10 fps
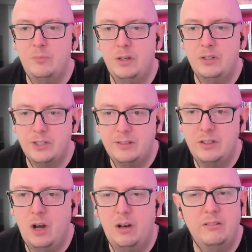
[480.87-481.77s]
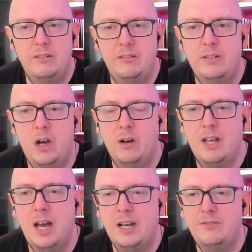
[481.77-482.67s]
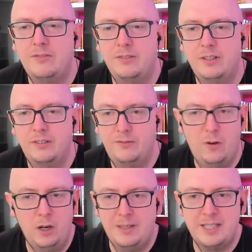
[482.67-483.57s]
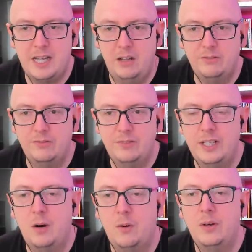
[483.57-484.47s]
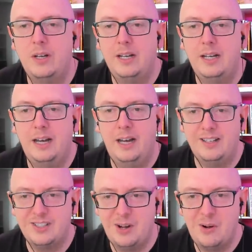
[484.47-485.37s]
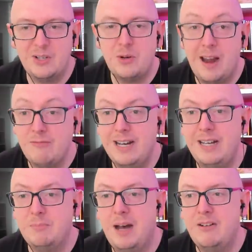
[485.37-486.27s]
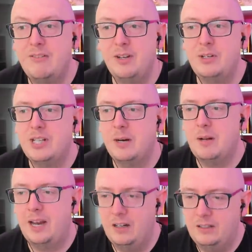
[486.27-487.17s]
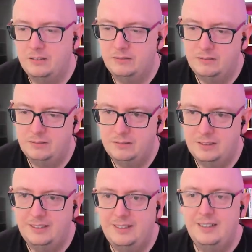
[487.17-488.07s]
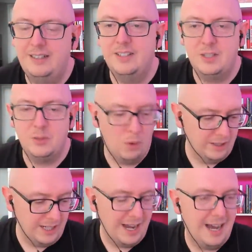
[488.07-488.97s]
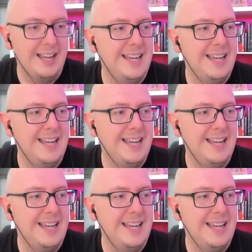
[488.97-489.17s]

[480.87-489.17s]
but not kind of full of myself, you know. So I read my reviews and I'm like, oh, this one guy